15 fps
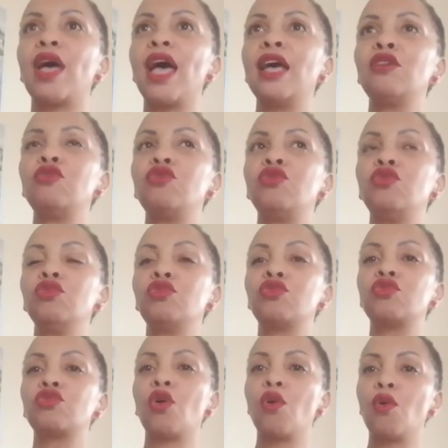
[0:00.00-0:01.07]
as you
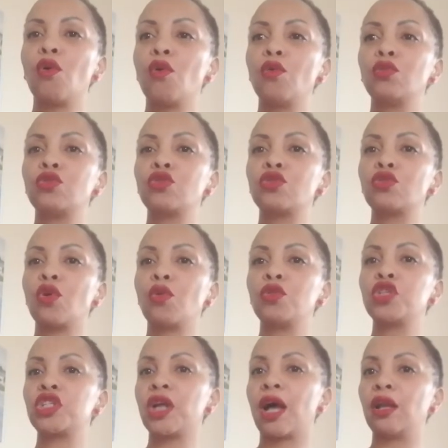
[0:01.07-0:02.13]
sow, so
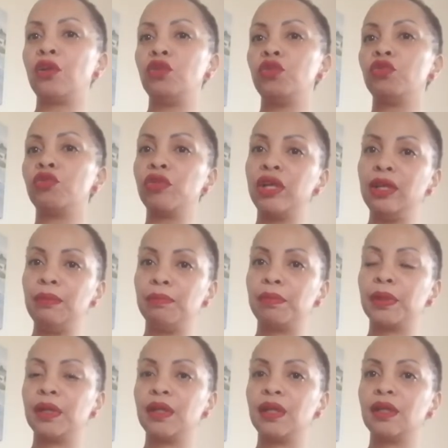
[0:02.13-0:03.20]
shall you reap.
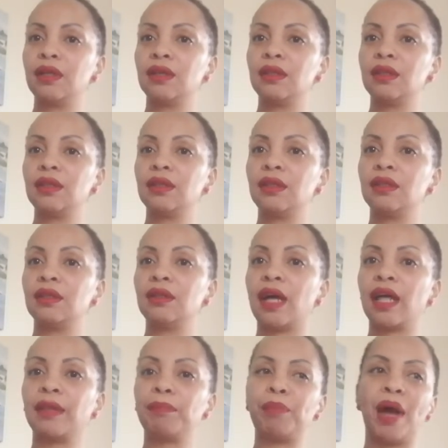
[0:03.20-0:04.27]

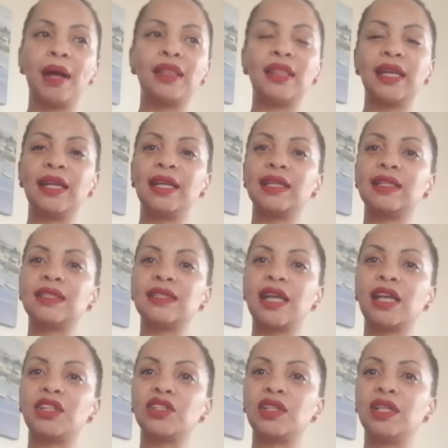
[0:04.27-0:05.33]
I think it's
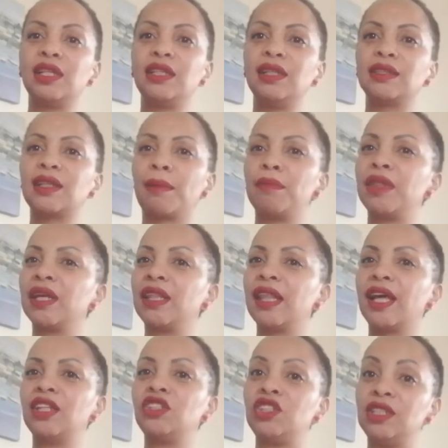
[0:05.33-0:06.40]
actually something
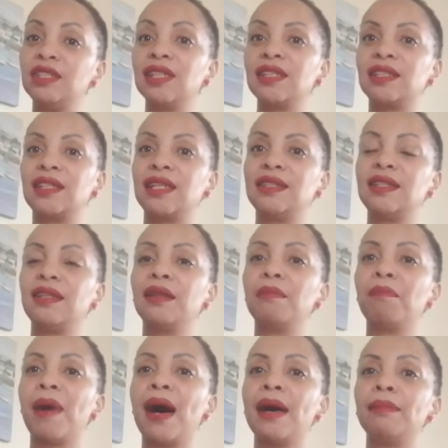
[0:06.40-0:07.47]
that Jesus says in the
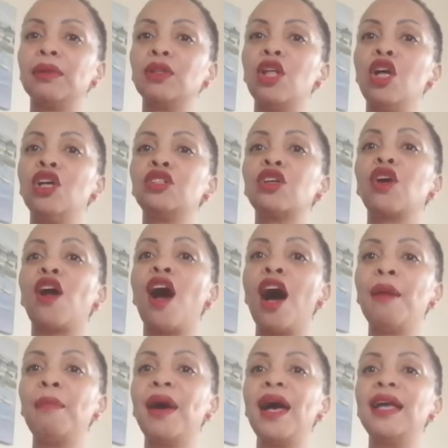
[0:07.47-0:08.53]
Bible. So
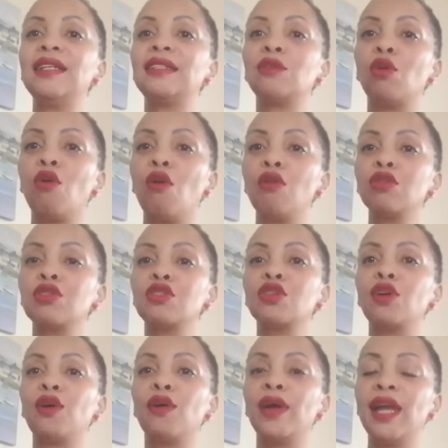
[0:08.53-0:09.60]
karma is
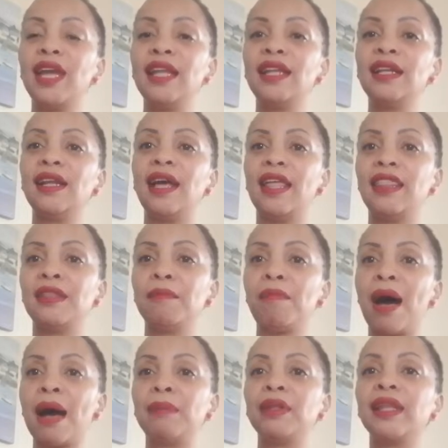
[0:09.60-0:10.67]
also in the
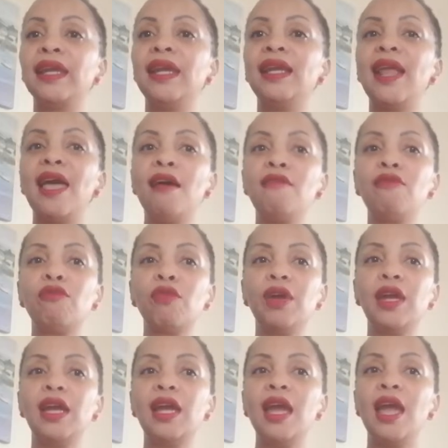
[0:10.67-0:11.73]
Bible.
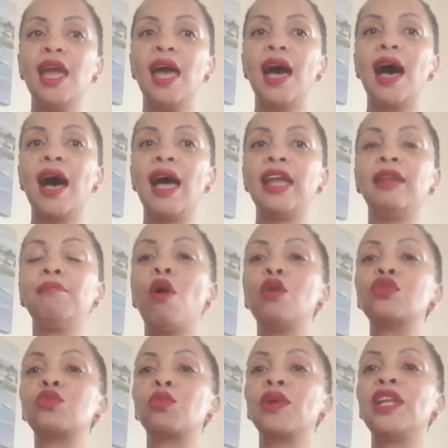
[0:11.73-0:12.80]
In
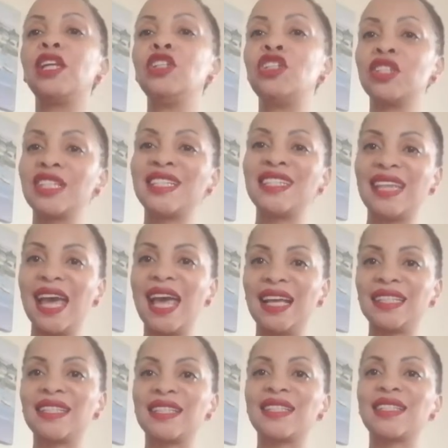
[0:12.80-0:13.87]
most religious
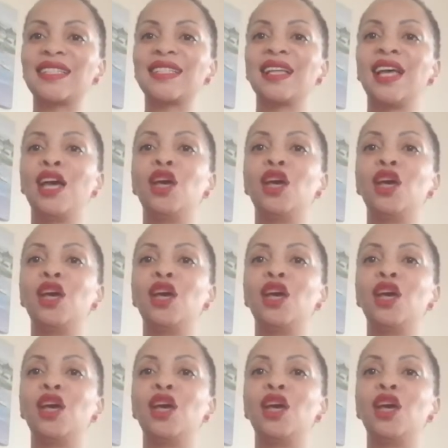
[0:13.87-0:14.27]
texts,